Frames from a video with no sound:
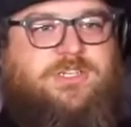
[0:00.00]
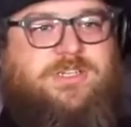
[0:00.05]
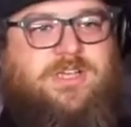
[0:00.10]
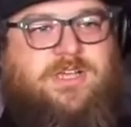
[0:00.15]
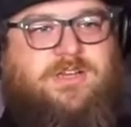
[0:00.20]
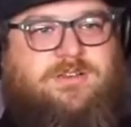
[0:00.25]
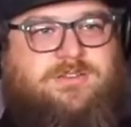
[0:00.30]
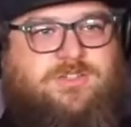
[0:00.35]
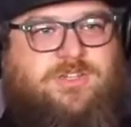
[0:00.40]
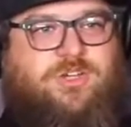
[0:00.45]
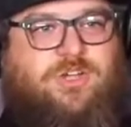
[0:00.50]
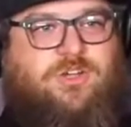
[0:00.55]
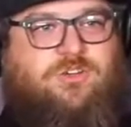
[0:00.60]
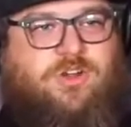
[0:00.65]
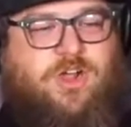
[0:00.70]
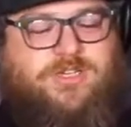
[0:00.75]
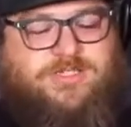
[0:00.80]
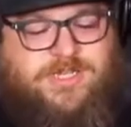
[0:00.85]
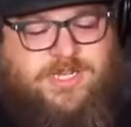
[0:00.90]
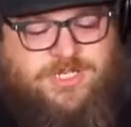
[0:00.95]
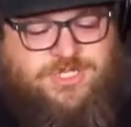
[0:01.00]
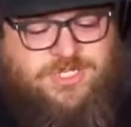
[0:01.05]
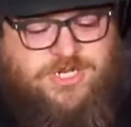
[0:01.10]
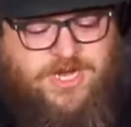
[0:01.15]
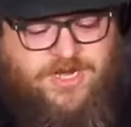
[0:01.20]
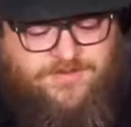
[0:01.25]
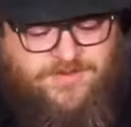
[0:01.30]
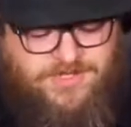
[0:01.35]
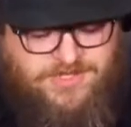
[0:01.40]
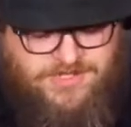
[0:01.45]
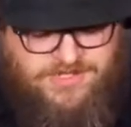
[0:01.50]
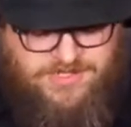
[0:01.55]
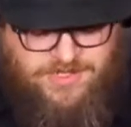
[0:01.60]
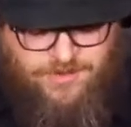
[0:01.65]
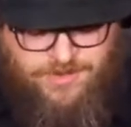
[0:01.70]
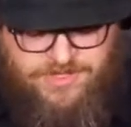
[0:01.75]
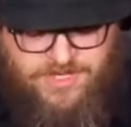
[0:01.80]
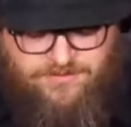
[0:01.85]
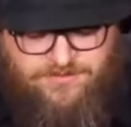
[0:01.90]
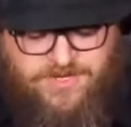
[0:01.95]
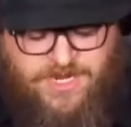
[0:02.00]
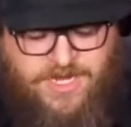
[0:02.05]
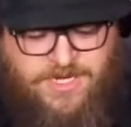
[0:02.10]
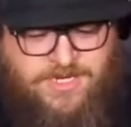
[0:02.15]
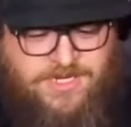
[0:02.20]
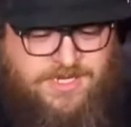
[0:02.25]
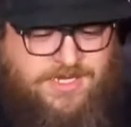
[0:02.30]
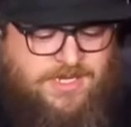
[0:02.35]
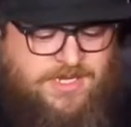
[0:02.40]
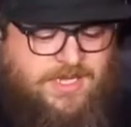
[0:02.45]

took a cross section out of it to see what they've done.